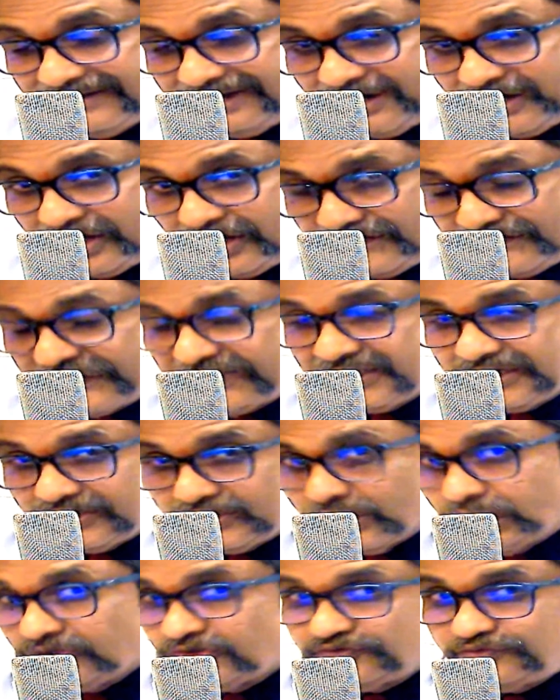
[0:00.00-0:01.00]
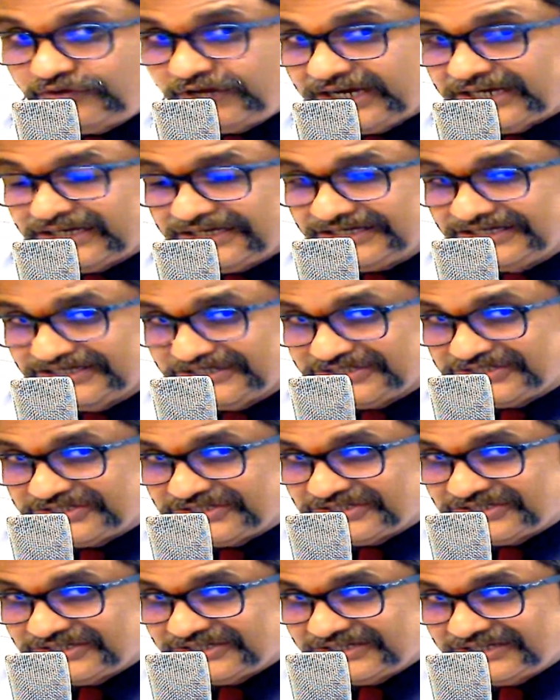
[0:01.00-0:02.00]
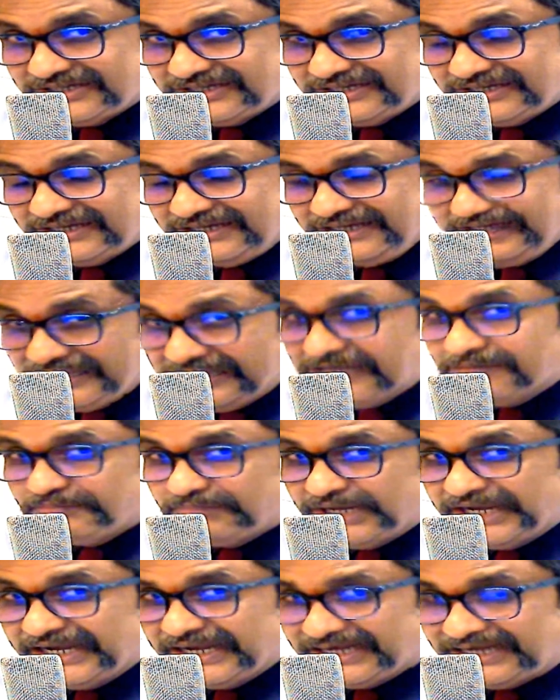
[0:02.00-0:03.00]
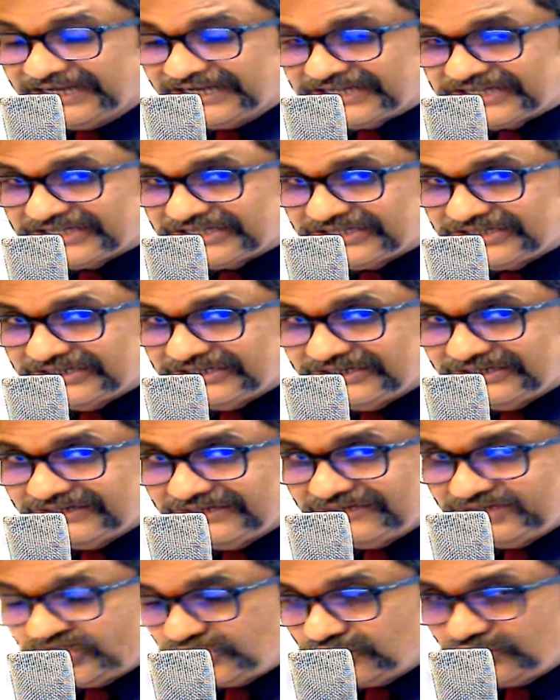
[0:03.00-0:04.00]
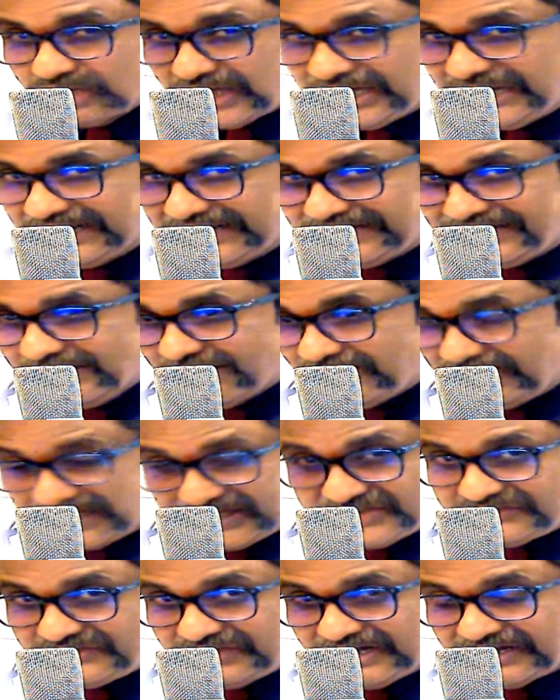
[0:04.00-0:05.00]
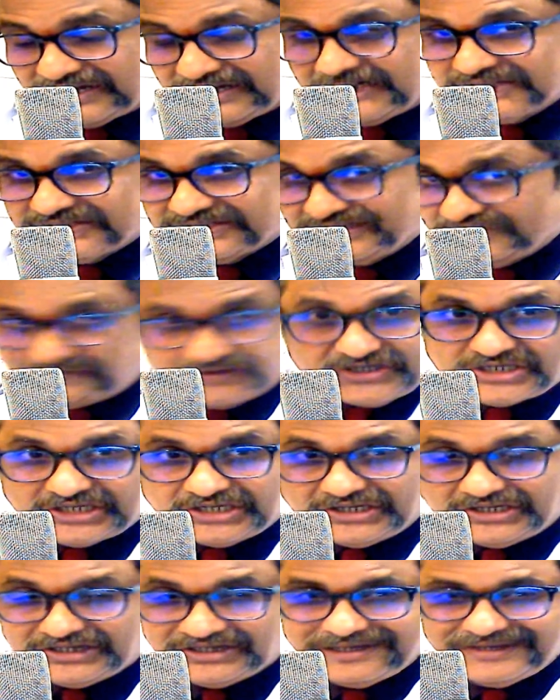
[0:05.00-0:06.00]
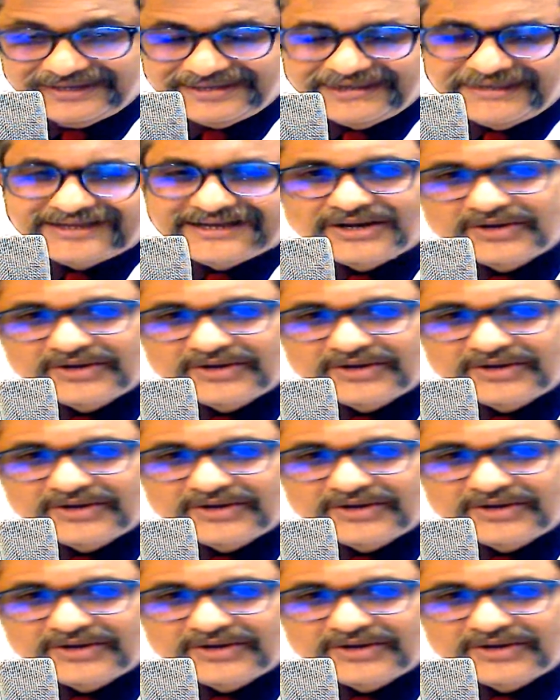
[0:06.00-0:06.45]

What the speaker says: of the growth factors in the platelets which you collected or extracted is deficient, how